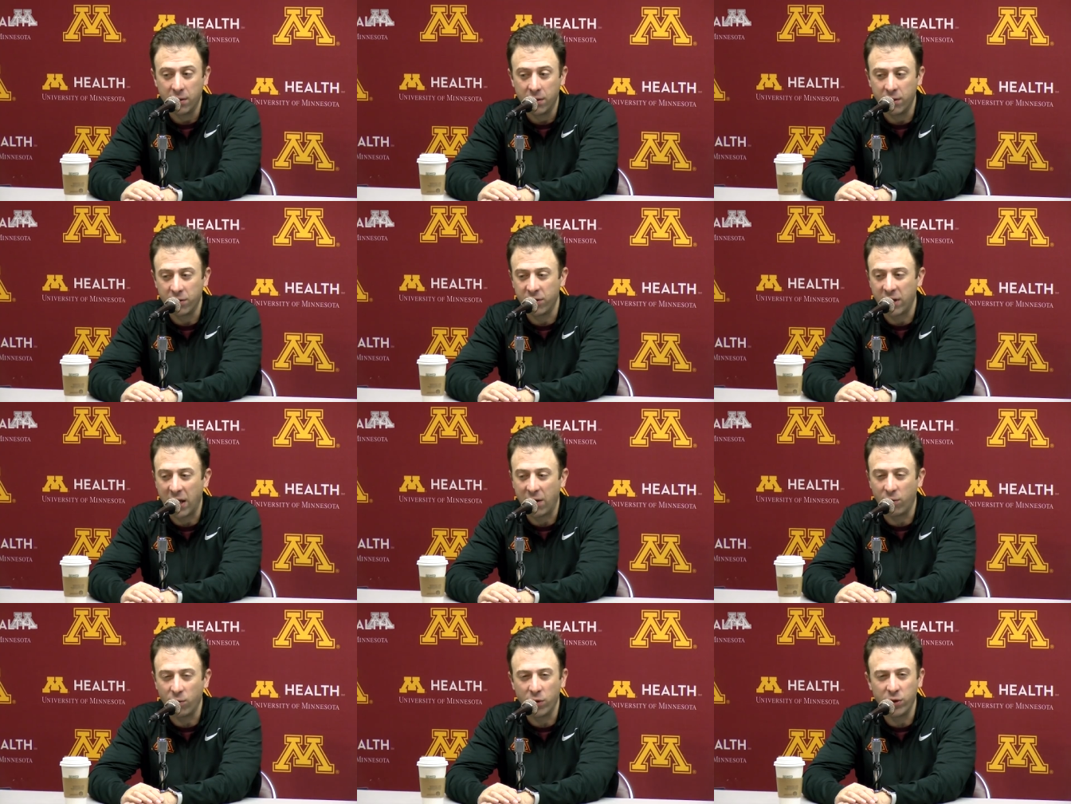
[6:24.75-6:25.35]
there's
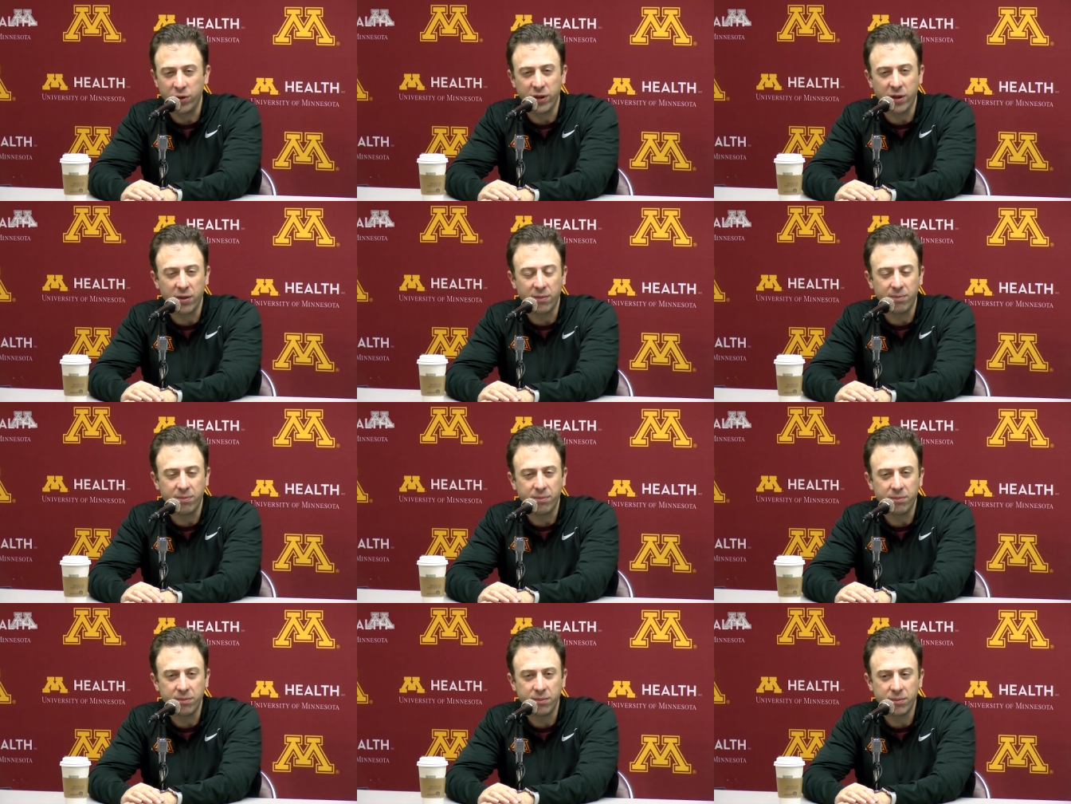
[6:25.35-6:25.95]
not really a
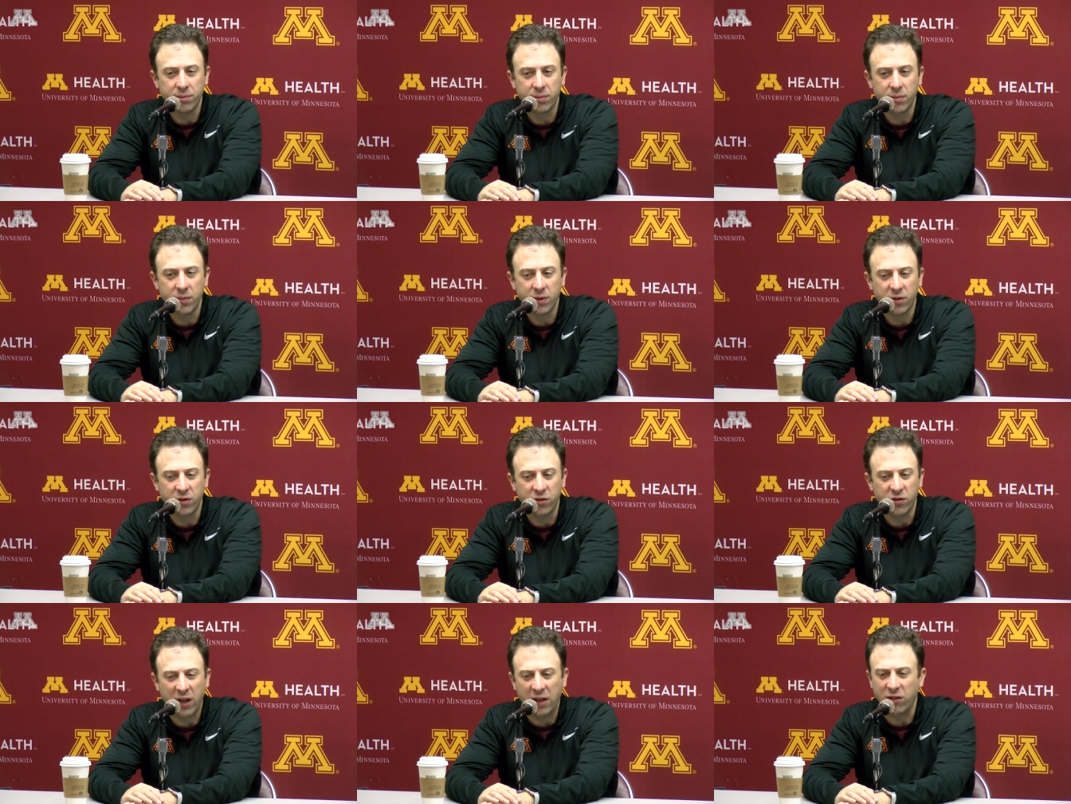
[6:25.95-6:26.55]

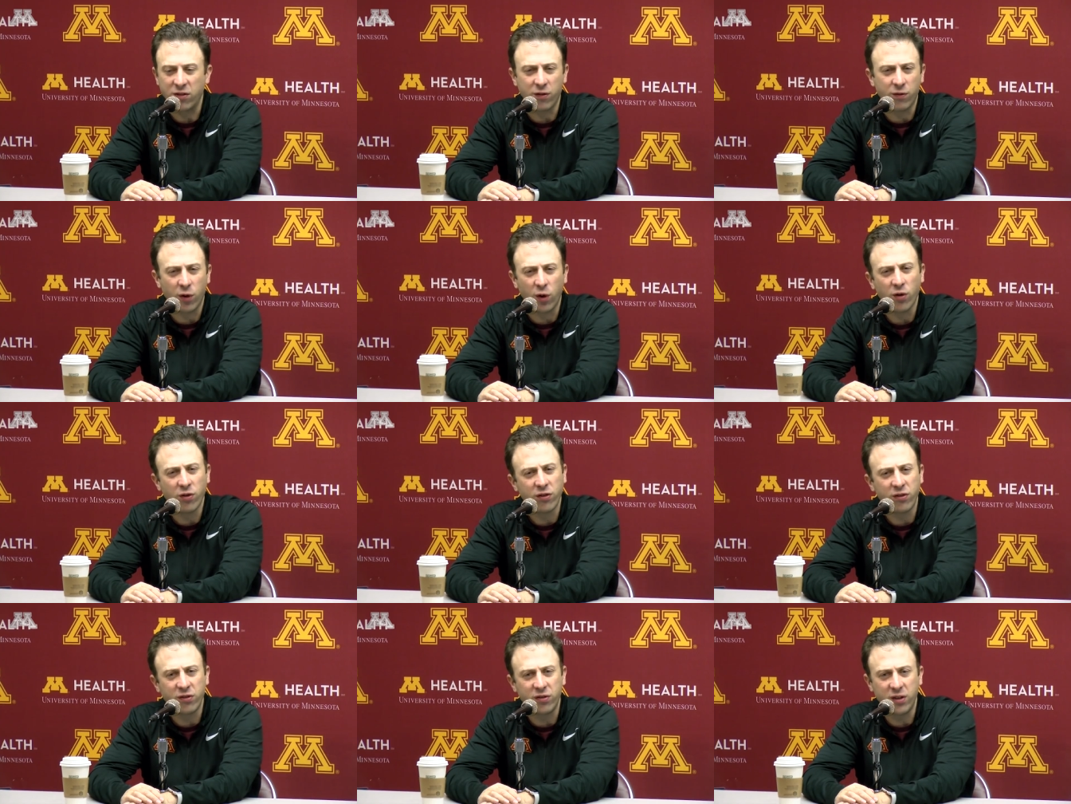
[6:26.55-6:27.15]
sense of
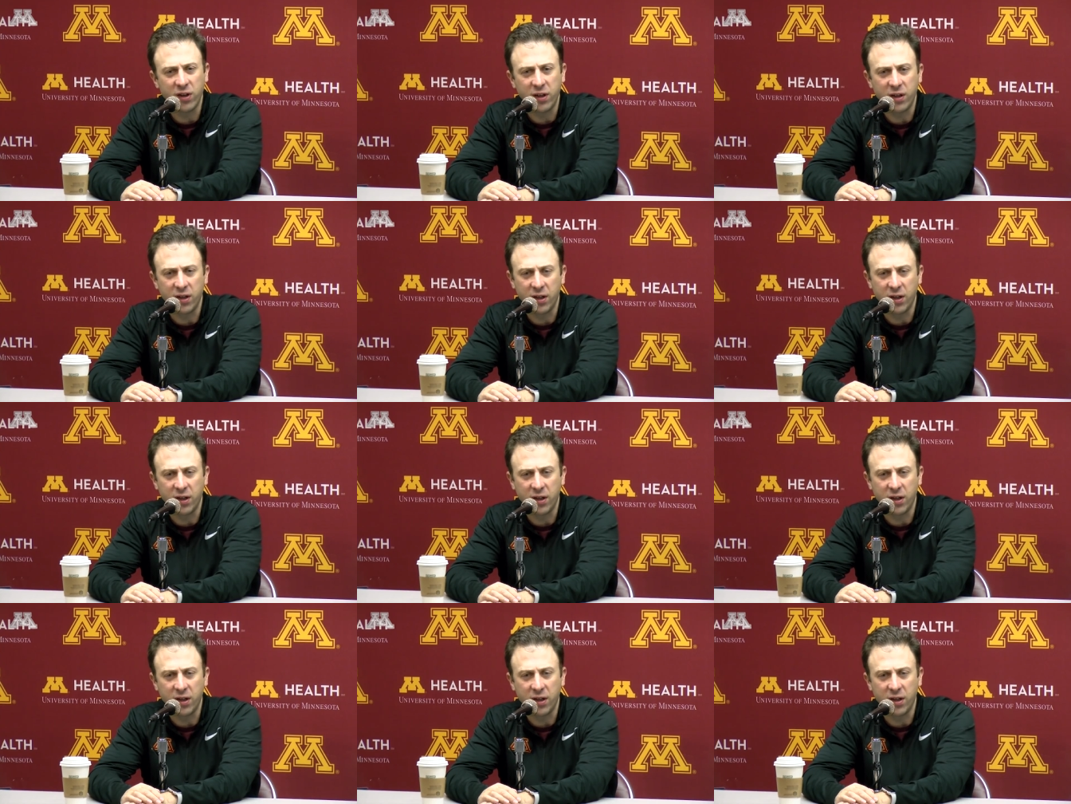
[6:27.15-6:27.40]
urgency.